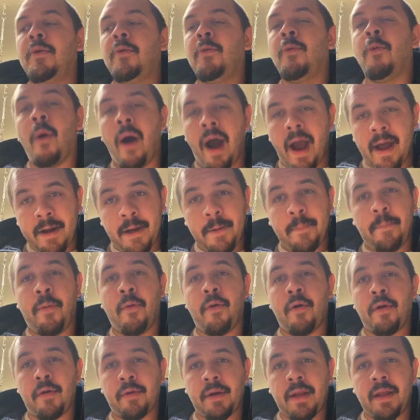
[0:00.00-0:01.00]
why did
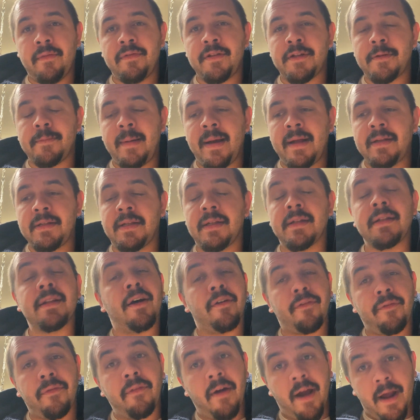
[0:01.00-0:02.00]
Porter give Spence a
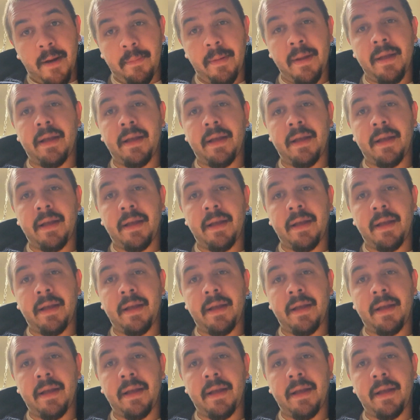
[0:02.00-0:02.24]
tough fight?